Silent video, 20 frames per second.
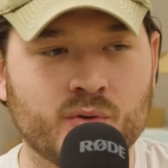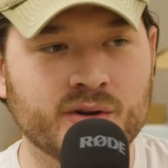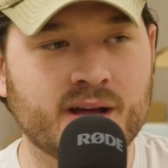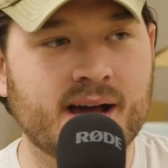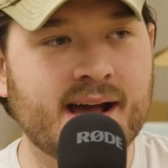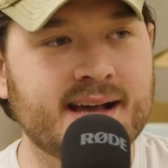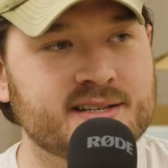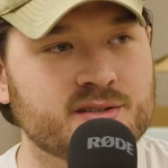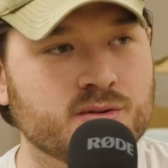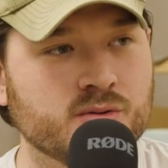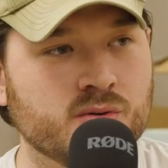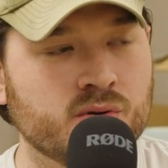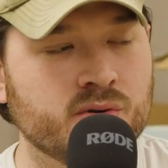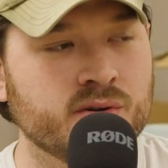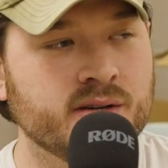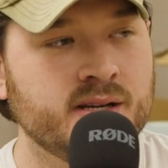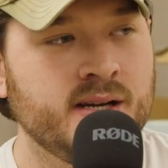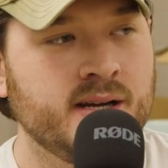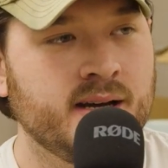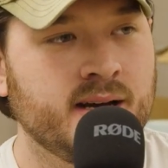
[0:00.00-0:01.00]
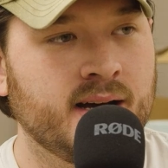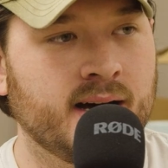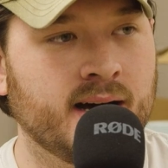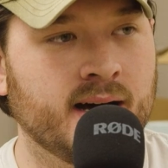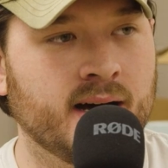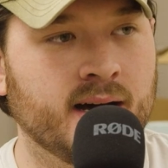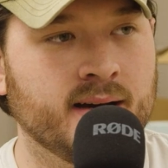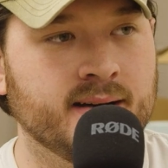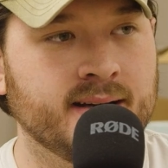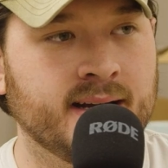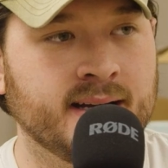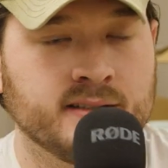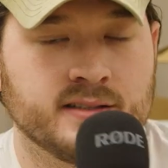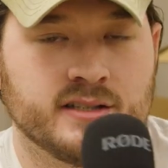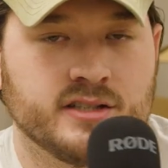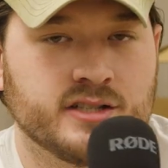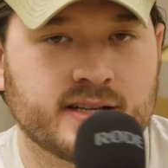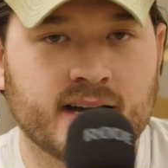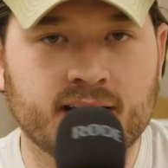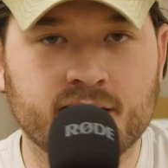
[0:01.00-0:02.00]
and high school. And
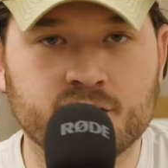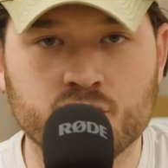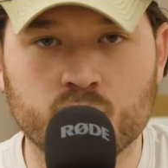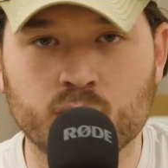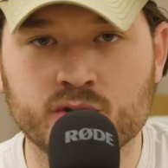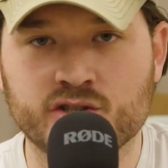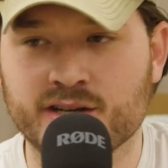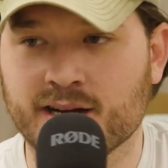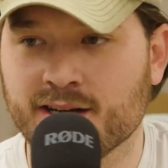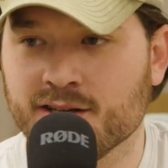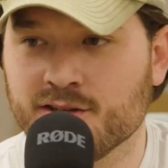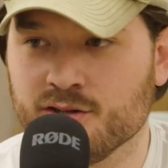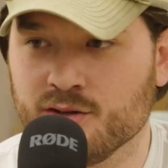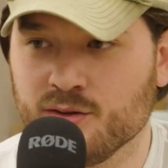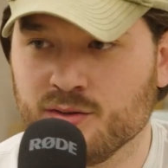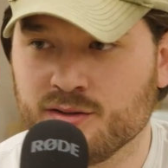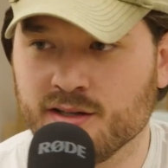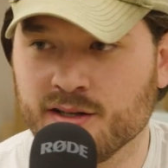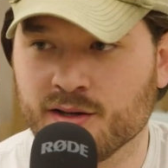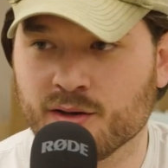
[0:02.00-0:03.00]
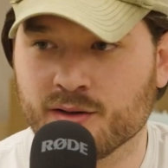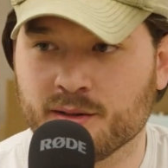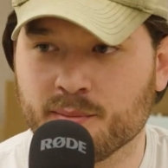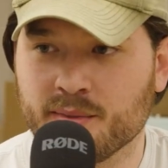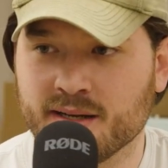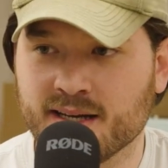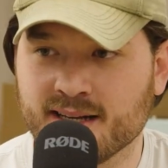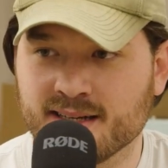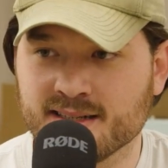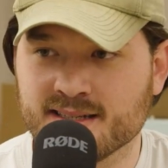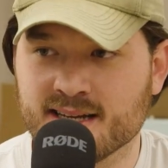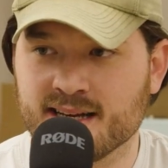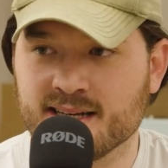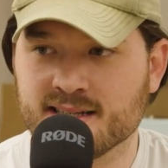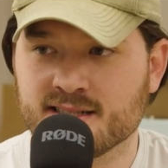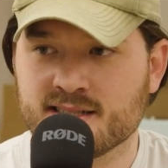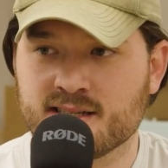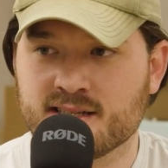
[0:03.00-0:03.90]
you just got to do what you got to do, in the beginning days.